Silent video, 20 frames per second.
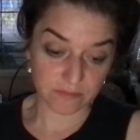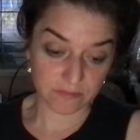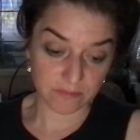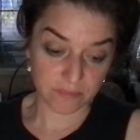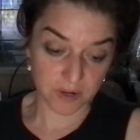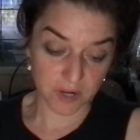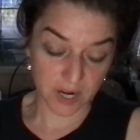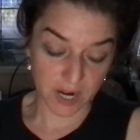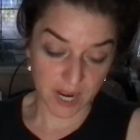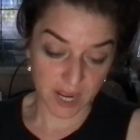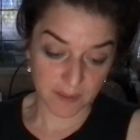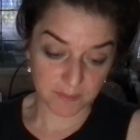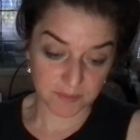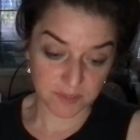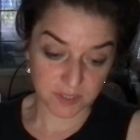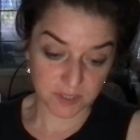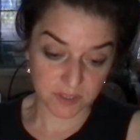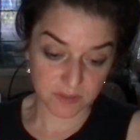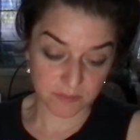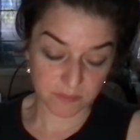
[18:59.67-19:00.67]

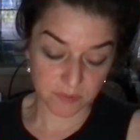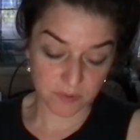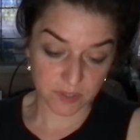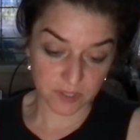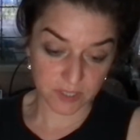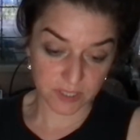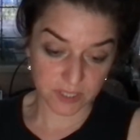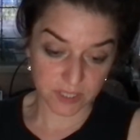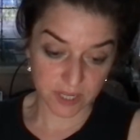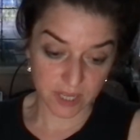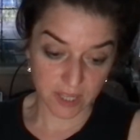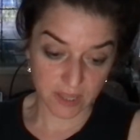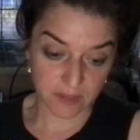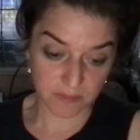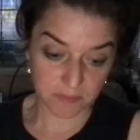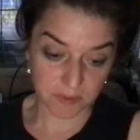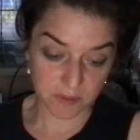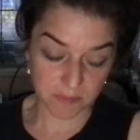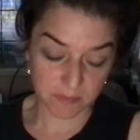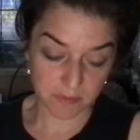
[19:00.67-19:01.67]
perhaps it's important to other
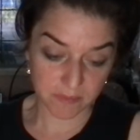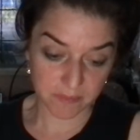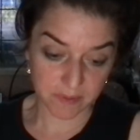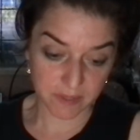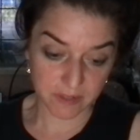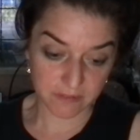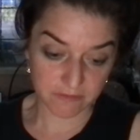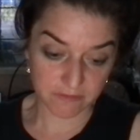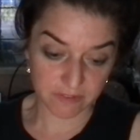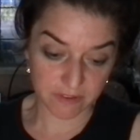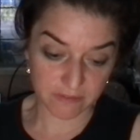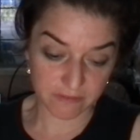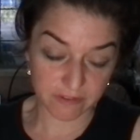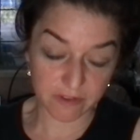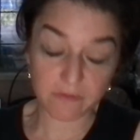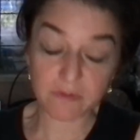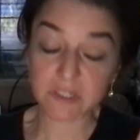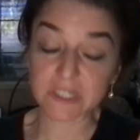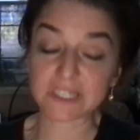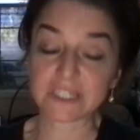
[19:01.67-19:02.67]
people. But if
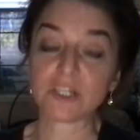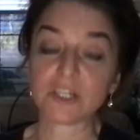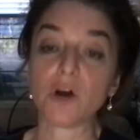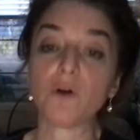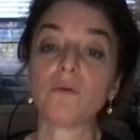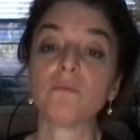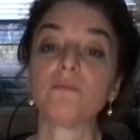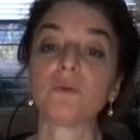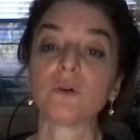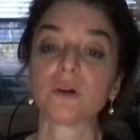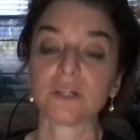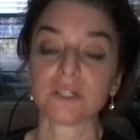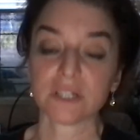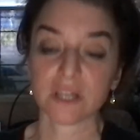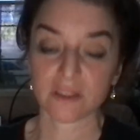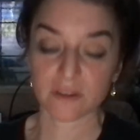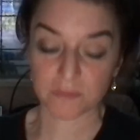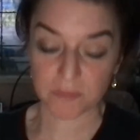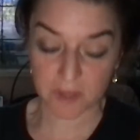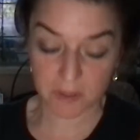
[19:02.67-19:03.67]
it was so important to
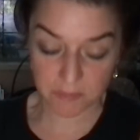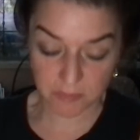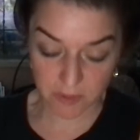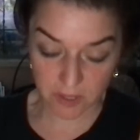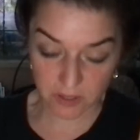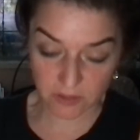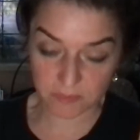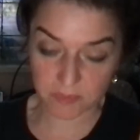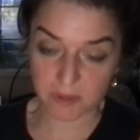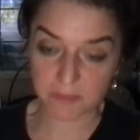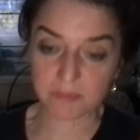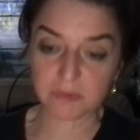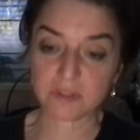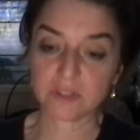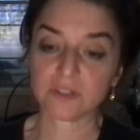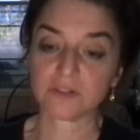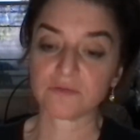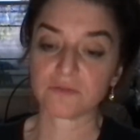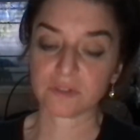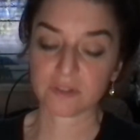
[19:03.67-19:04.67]
other people in
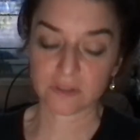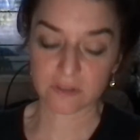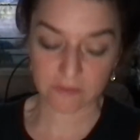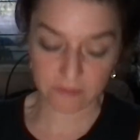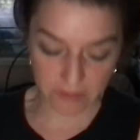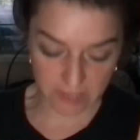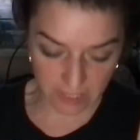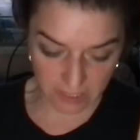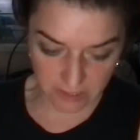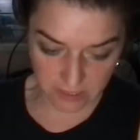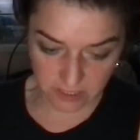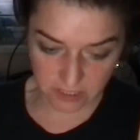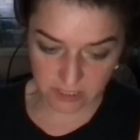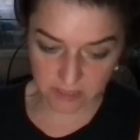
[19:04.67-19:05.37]
this